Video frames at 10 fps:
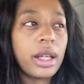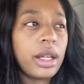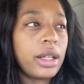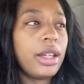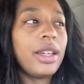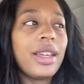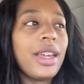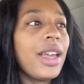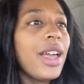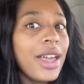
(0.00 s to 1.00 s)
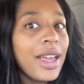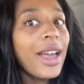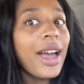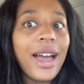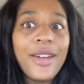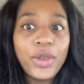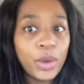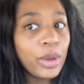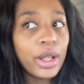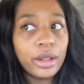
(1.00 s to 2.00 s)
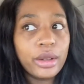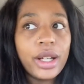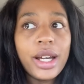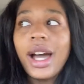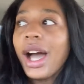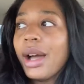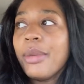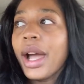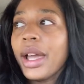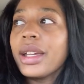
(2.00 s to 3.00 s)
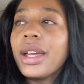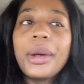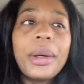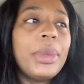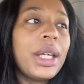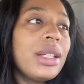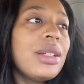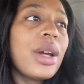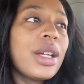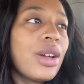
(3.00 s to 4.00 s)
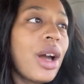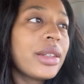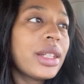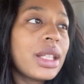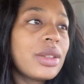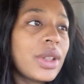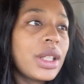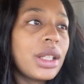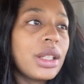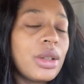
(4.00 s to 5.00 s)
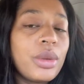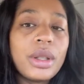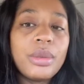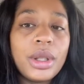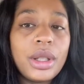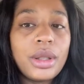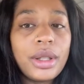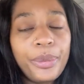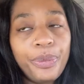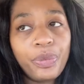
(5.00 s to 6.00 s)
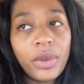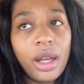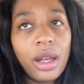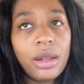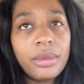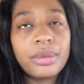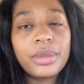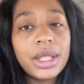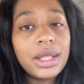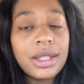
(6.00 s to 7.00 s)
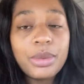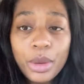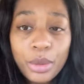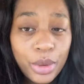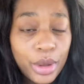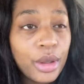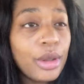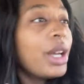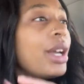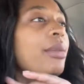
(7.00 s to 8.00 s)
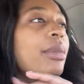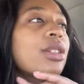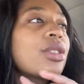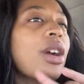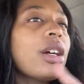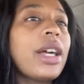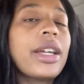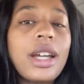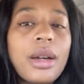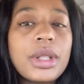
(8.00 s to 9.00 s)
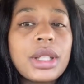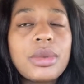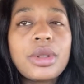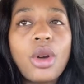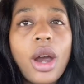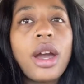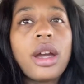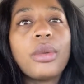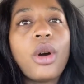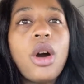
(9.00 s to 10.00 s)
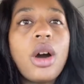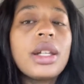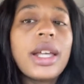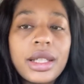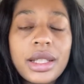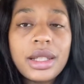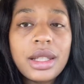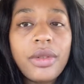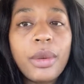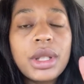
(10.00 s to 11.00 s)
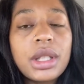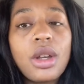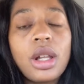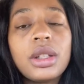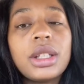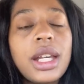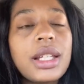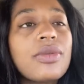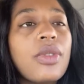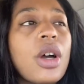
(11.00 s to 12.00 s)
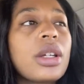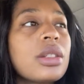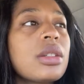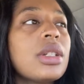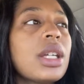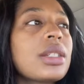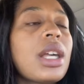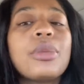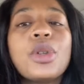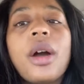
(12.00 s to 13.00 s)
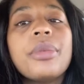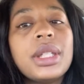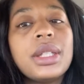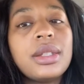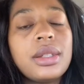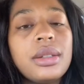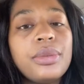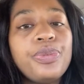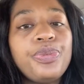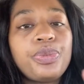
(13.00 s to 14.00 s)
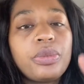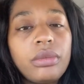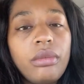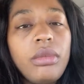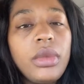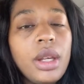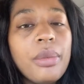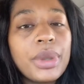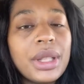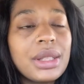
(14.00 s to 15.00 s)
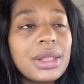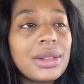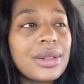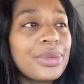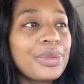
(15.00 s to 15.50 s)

Like for real, I might. But anyway, y'all, thanks for kicking it with me um because it's been real make sure y'all like comment subscribe all that good stuff i'm gonna see y'all on the next vlog until next time y'all be easy peace